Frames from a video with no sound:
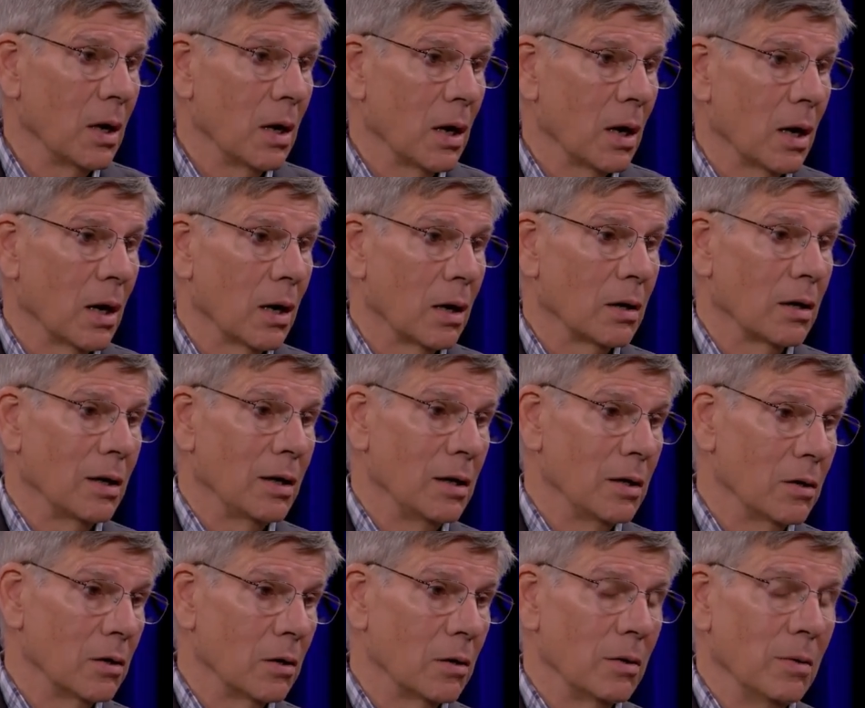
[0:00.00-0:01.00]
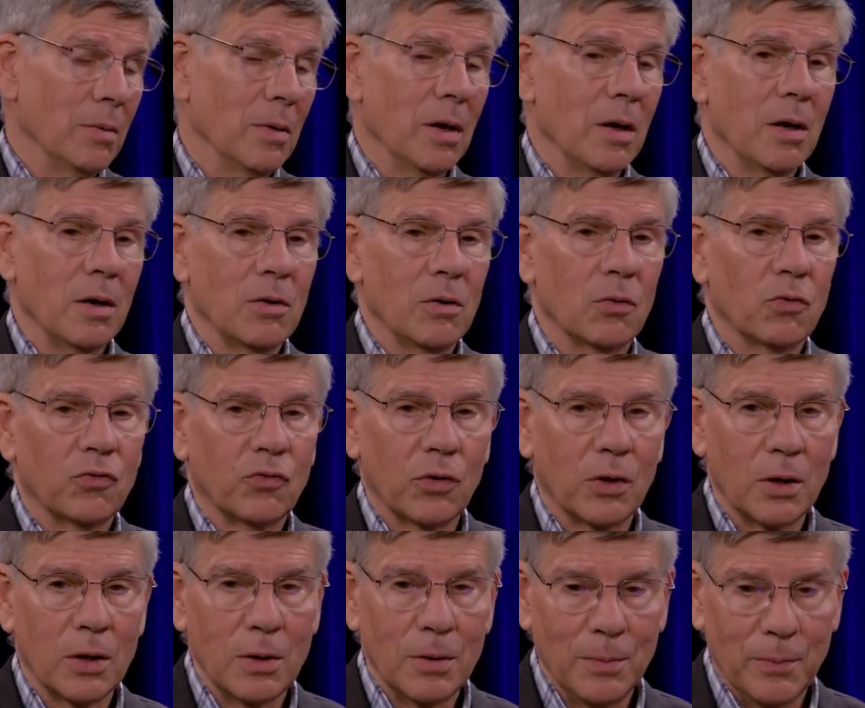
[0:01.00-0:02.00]
And here you
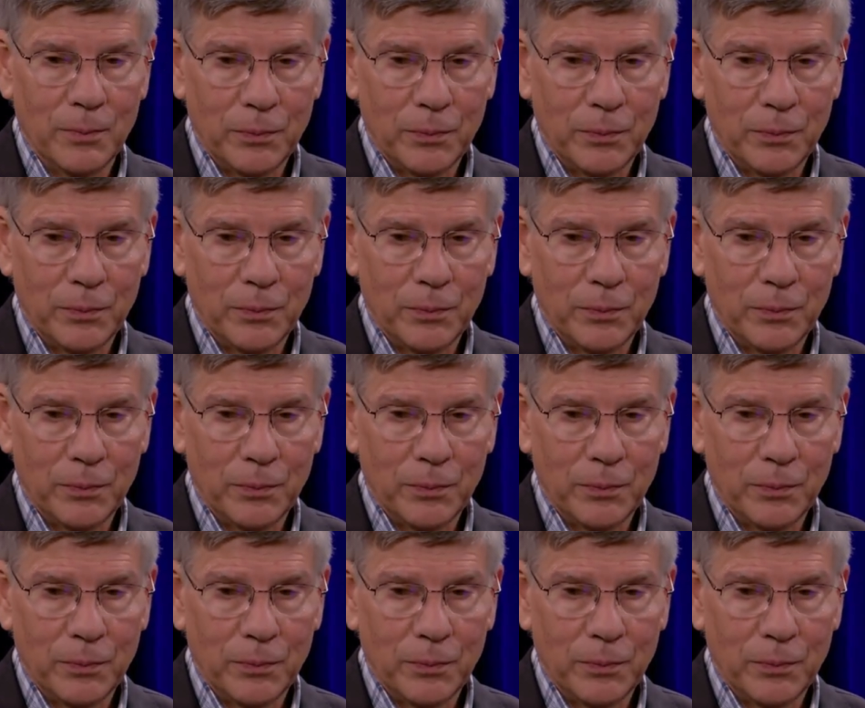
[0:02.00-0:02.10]
see,